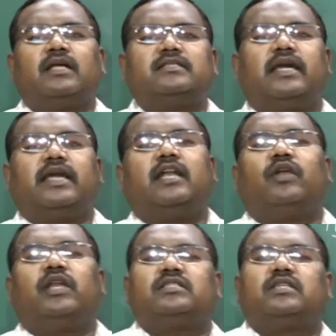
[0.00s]
Second
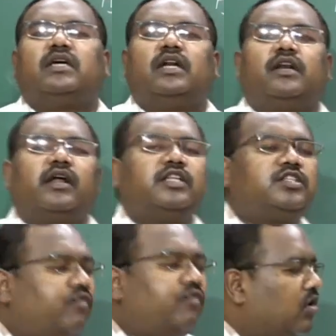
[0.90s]
one is
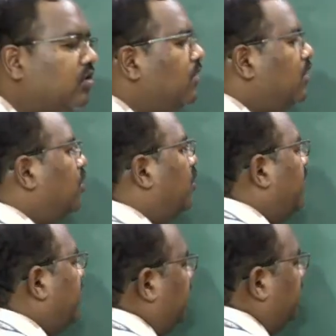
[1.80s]
transform
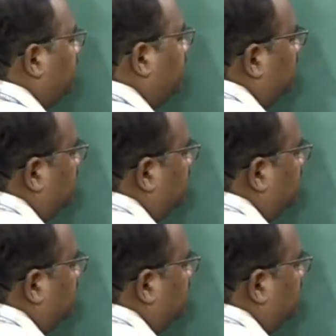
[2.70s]
coding.